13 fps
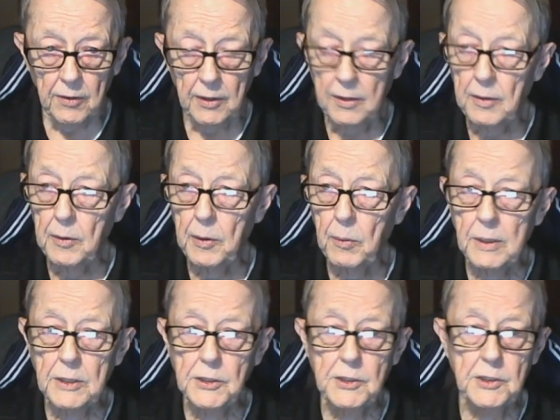It
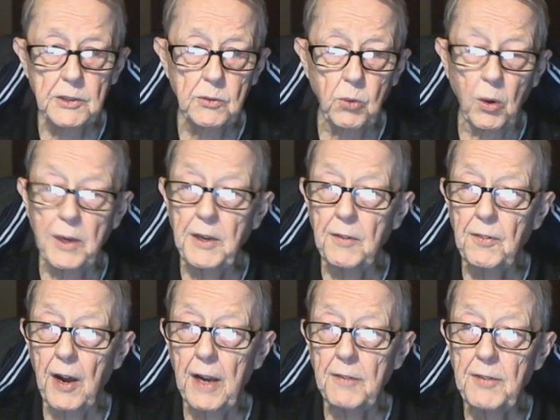was
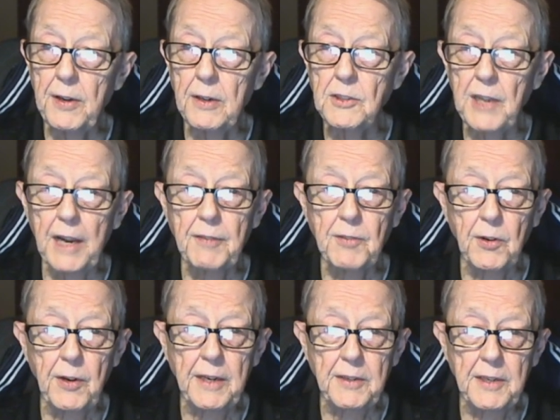25 years after
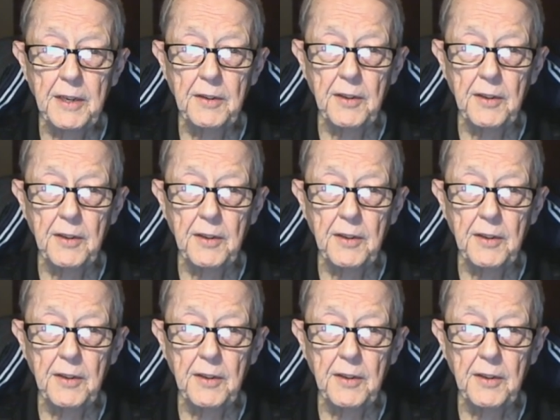he did